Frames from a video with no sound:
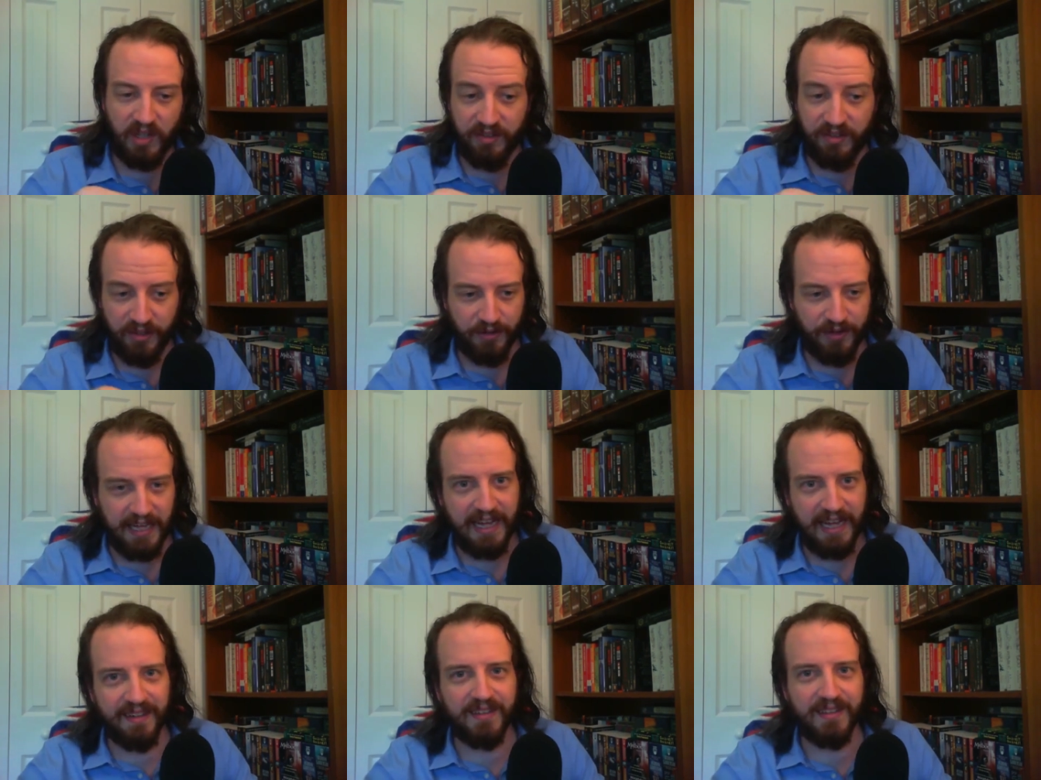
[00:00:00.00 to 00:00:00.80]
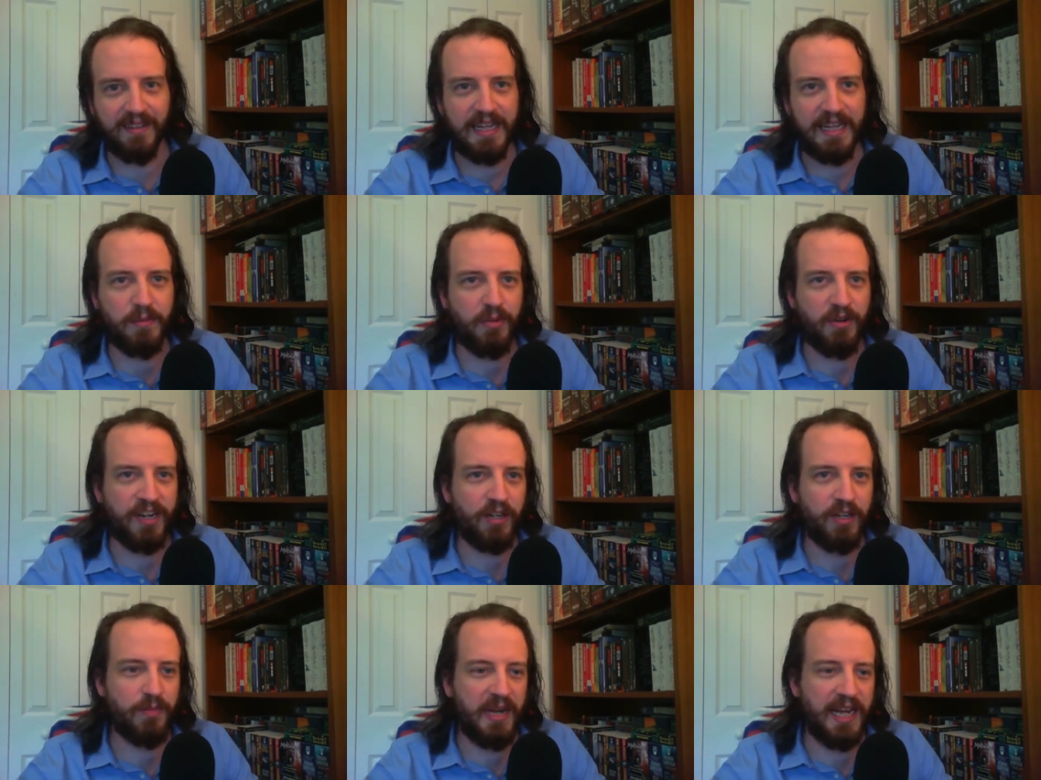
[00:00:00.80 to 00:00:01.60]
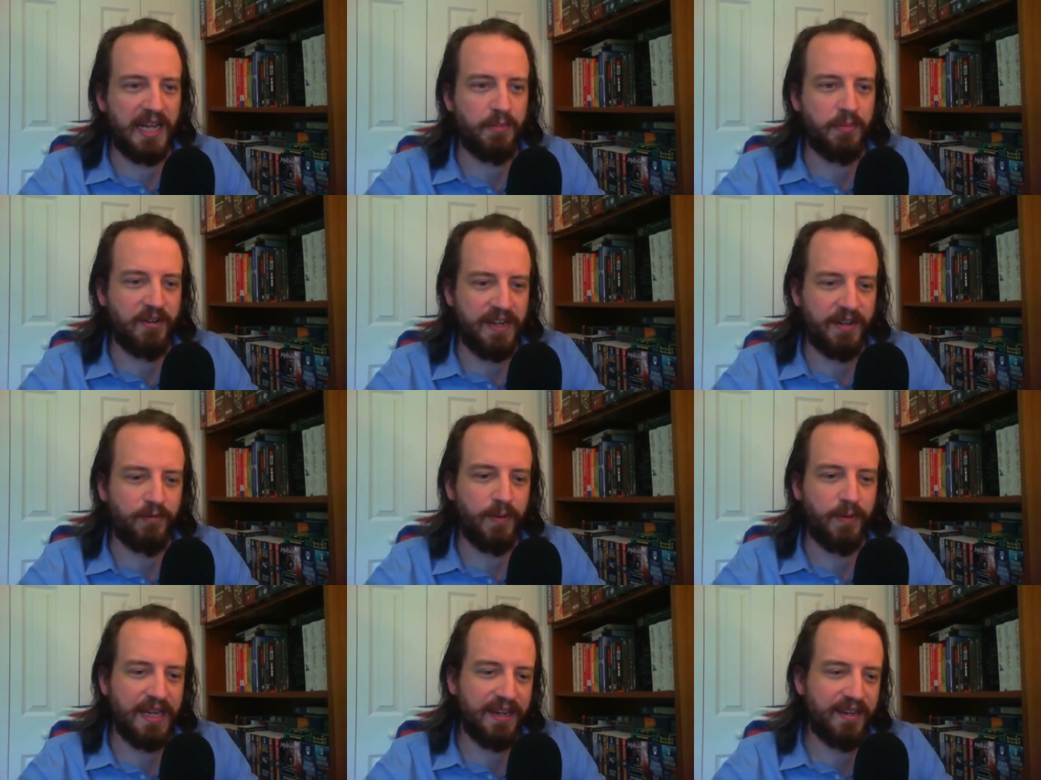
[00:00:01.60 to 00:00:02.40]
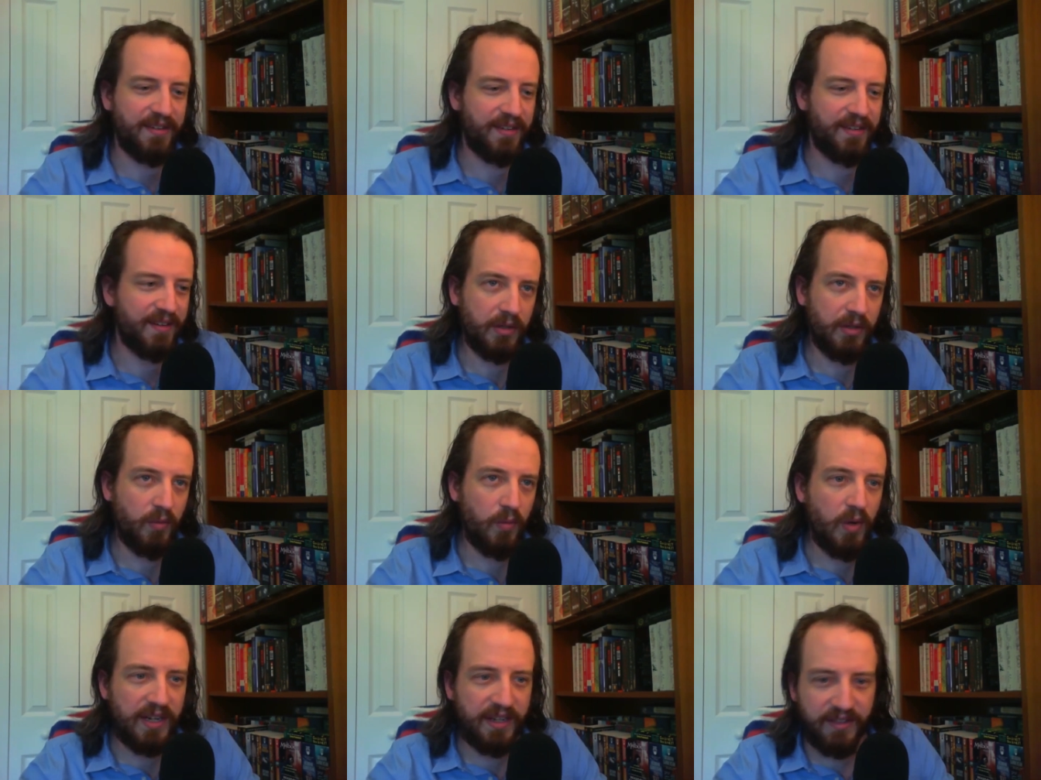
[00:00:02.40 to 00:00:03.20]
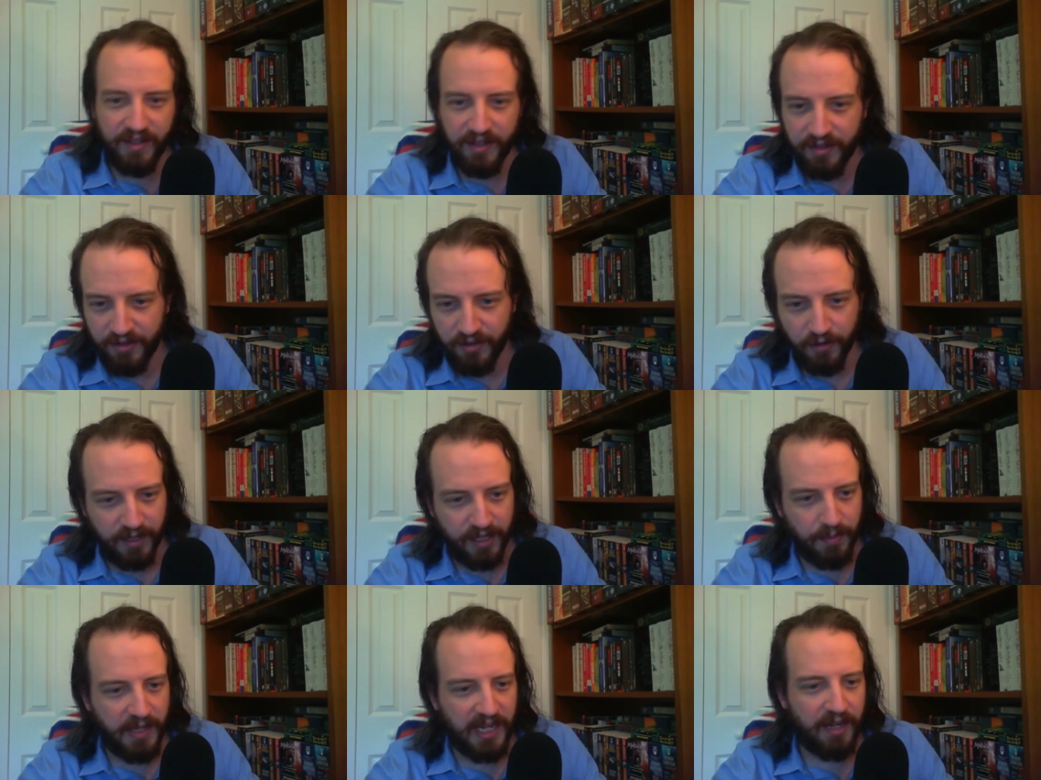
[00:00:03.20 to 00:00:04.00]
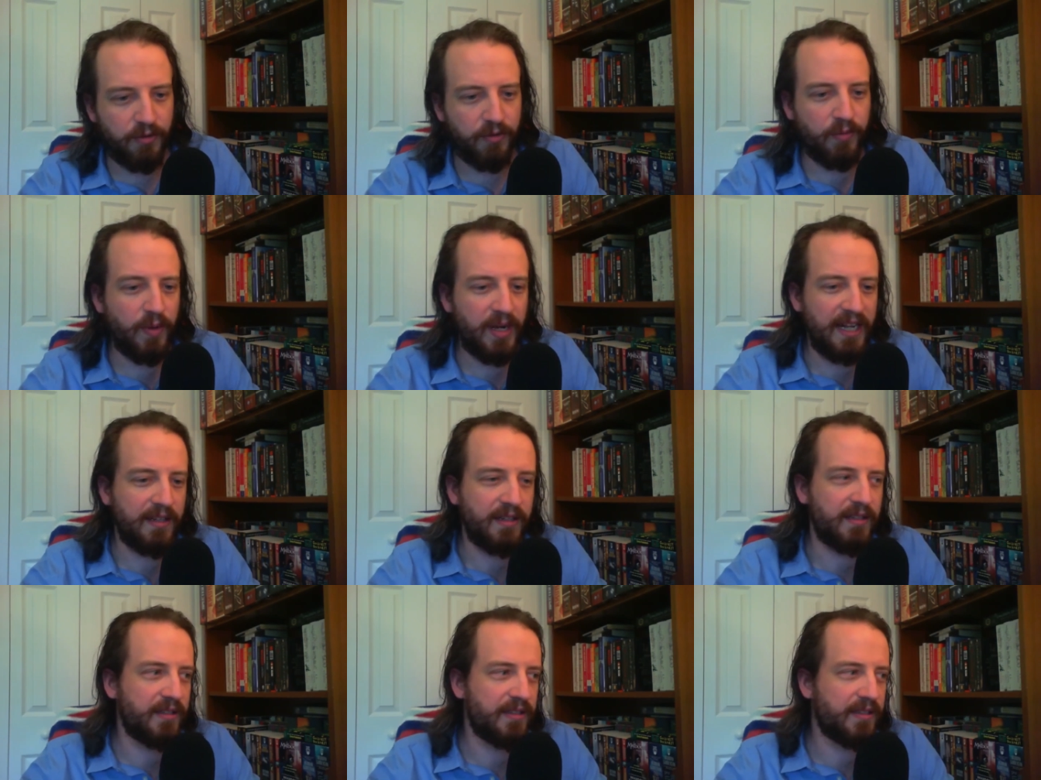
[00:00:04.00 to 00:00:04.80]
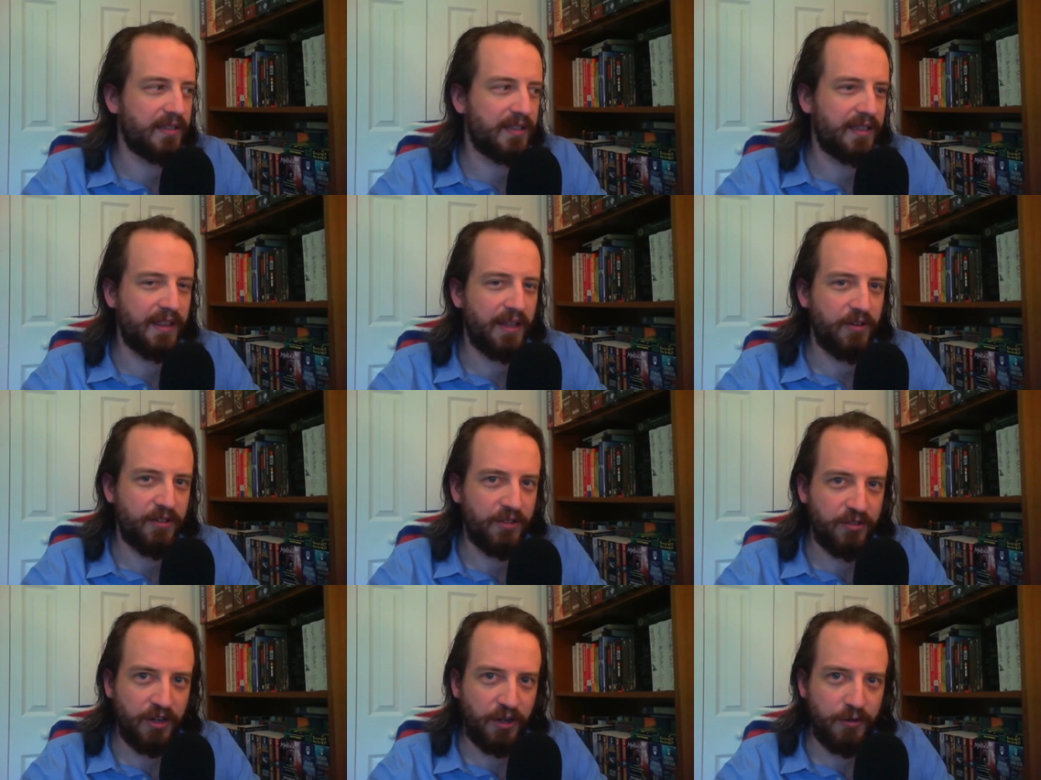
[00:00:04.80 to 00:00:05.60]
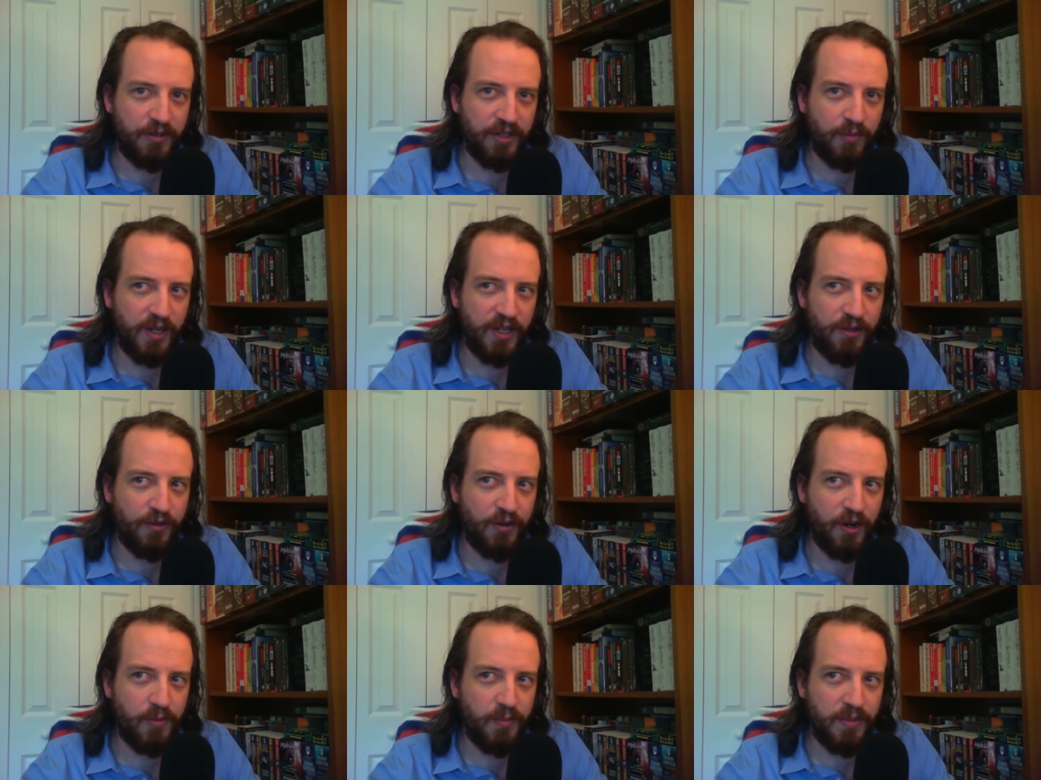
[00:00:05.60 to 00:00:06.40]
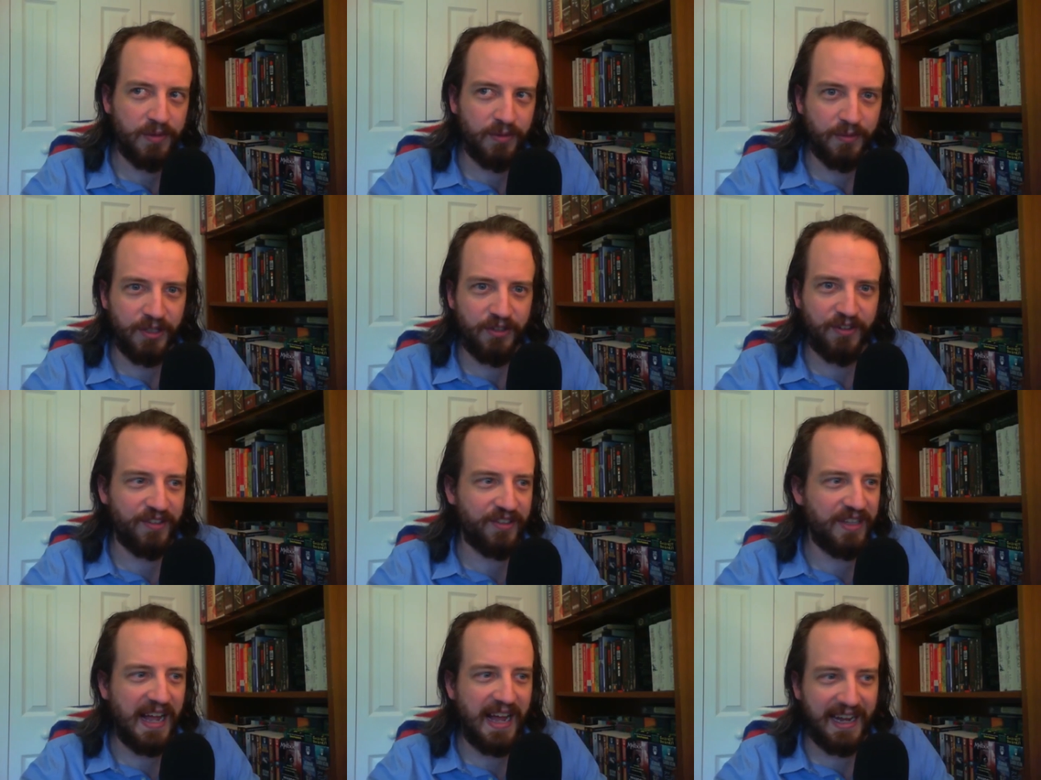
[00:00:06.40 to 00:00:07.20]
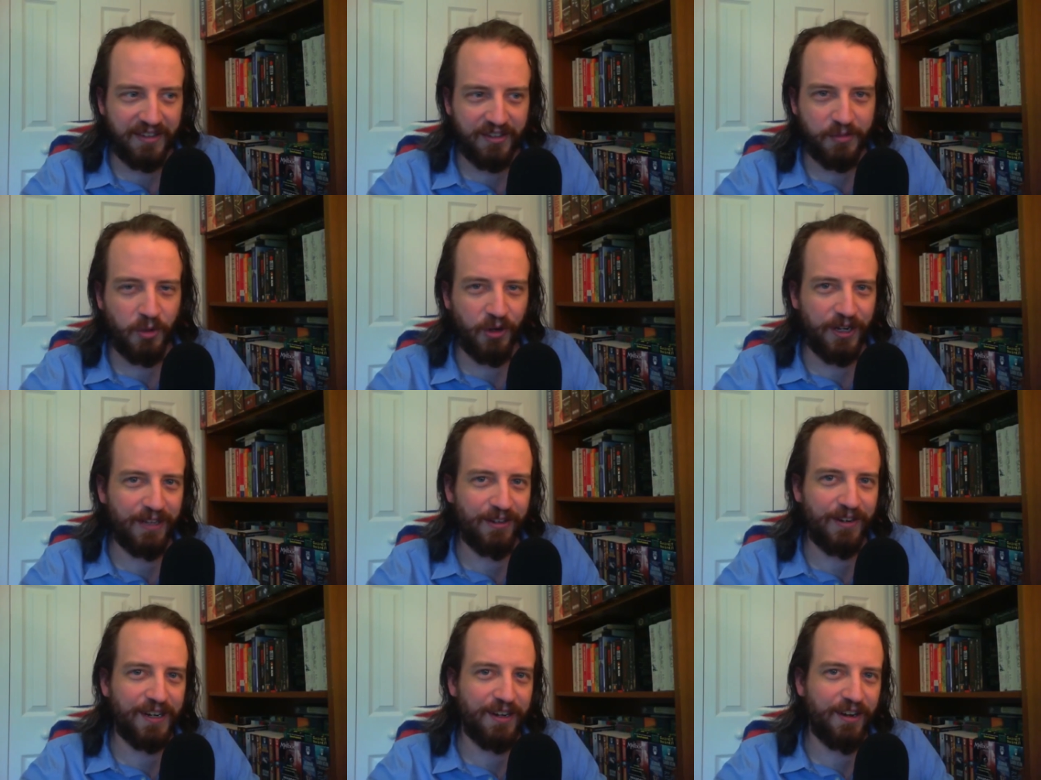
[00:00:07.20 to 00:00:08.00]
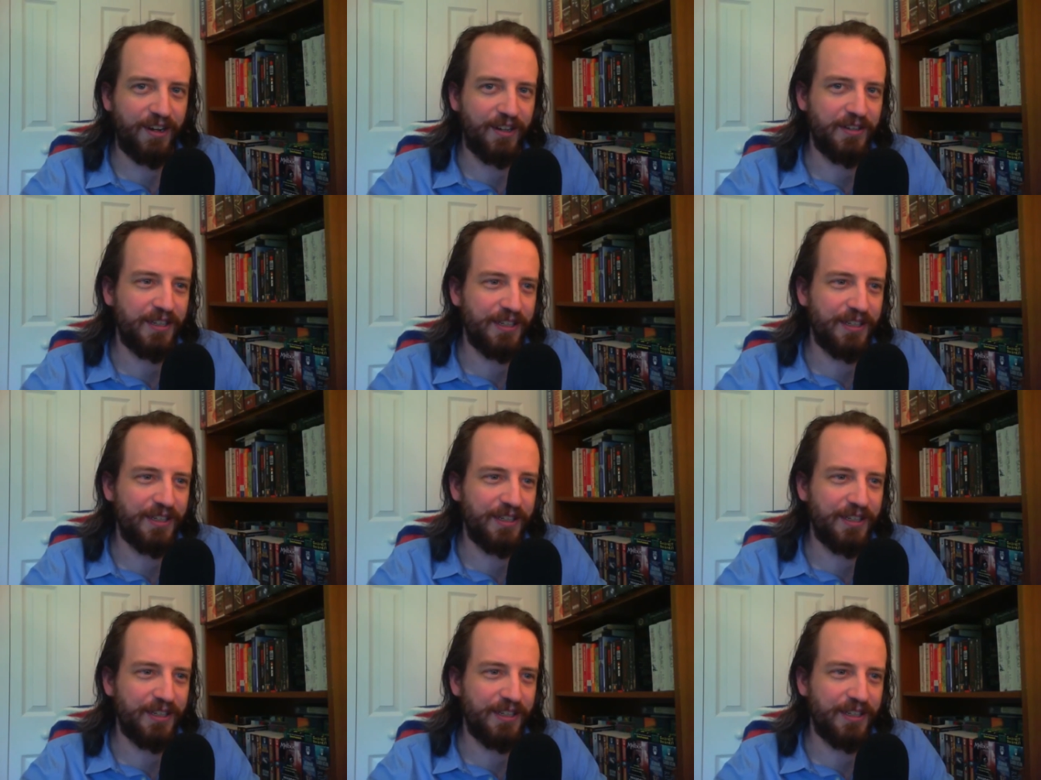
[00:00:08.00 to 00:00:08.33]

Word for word: So, yeah, Lightbringer by Brent Weeks. What is the story about? Well, there's a chosen one trope, which is not a spoiler at all.